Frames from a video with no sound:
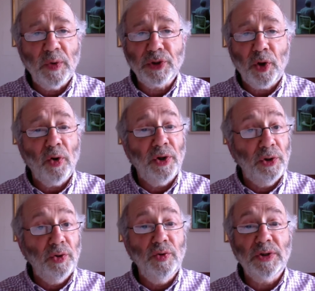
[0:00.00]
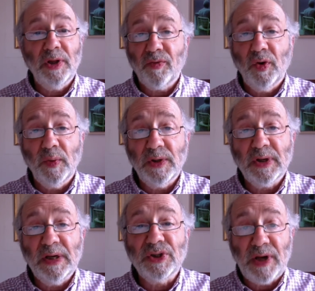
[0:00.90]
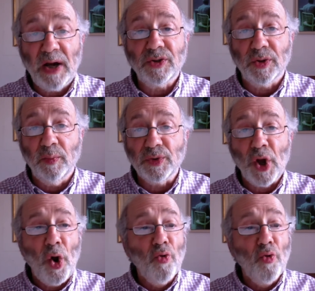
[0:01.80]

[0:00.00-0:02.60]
which Colin usually threw into his tantrums